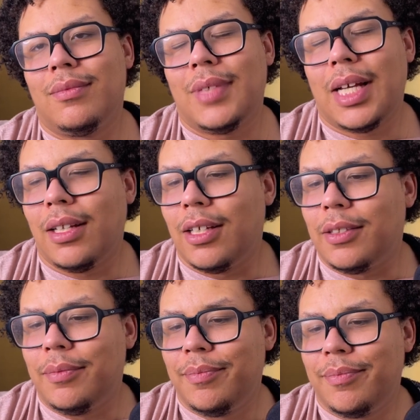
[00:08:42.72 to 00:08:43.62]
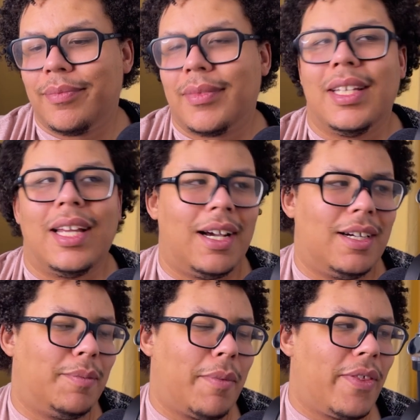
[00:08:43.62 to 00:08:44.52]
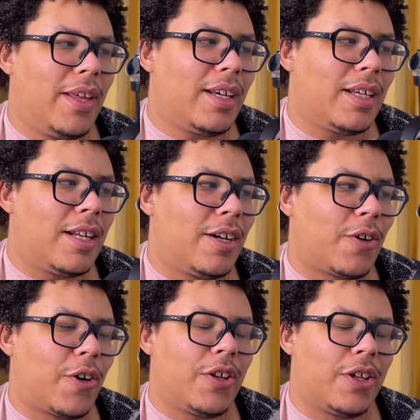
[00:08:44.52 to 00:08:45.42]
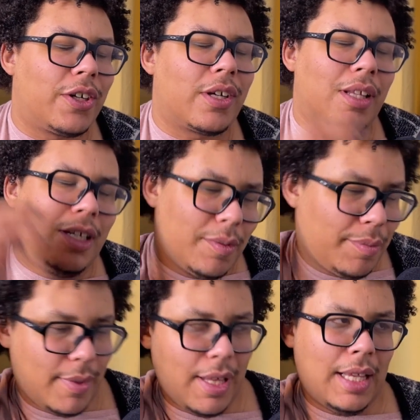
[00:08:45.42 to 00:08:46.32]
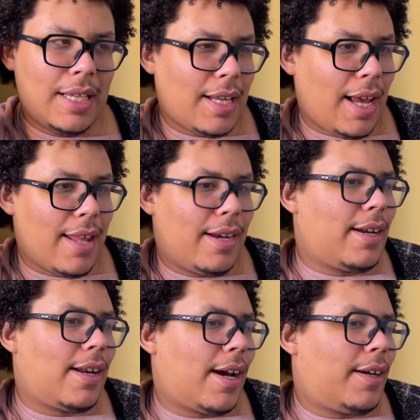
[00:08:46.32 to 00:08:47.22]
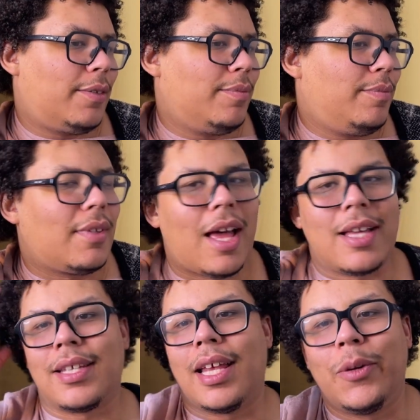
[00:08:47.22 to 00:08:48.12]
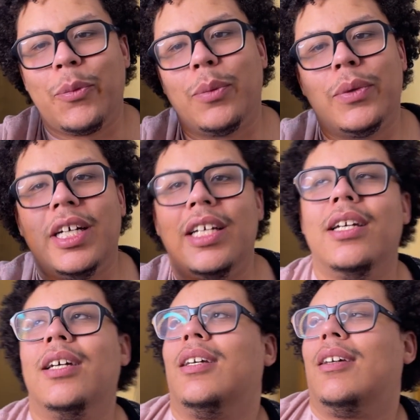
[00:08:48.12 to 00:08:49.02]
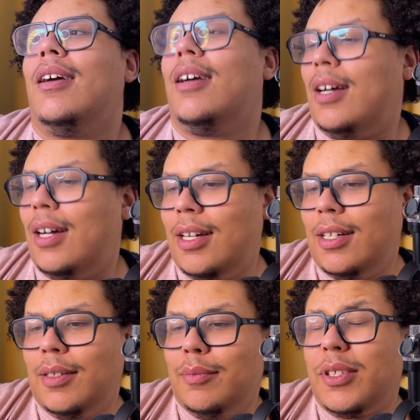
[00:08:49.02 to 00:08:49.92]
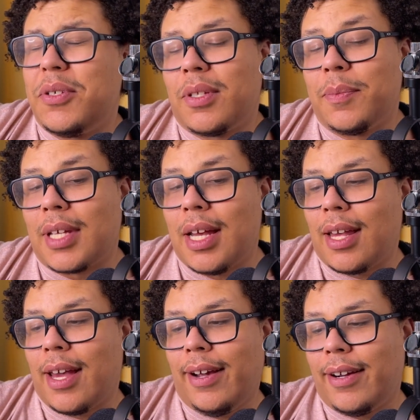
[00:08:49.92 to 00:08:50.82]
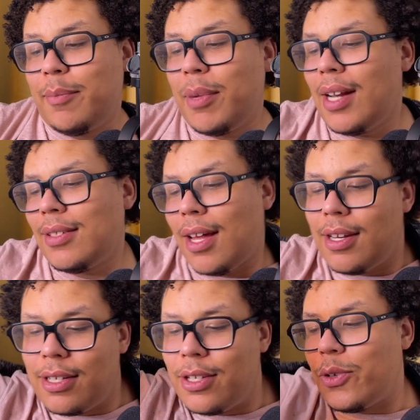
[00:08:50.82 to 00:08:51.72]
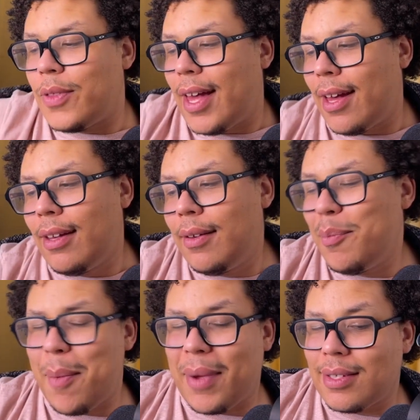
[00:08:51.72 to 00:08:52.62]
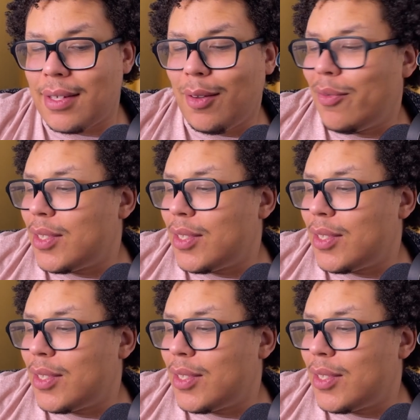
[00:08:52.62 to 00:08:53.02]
Hello. I think in an earlier clip, unless I edited it out, I said that we would do some skincare, but I decided to do that by myself.